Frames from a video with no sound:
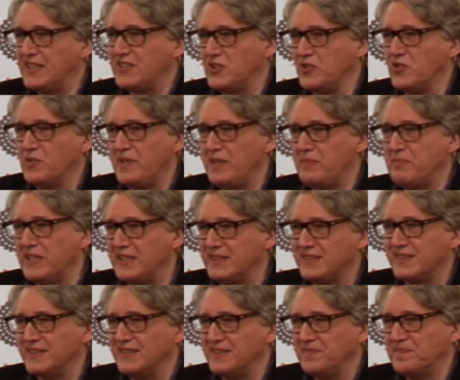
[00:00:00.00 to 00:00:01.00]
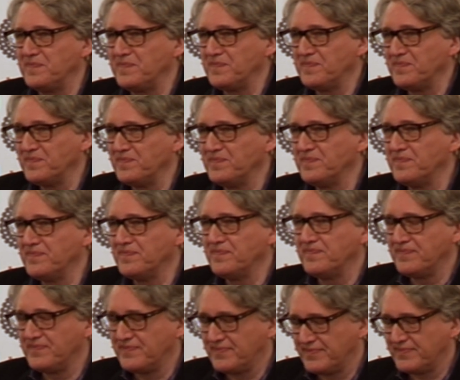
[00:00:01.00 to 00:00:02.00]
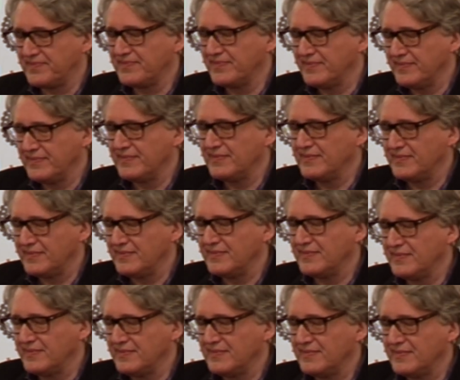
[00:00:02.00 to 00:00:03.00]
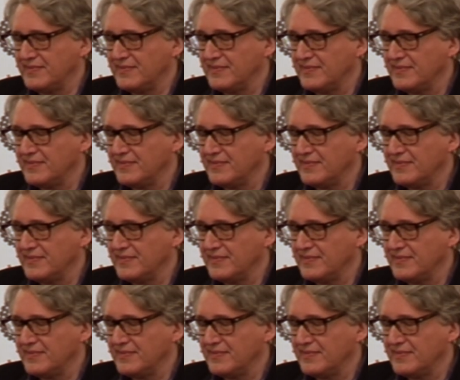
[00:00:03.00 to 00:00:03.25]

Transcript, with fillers: There's no way back. Nice point, nice touch. But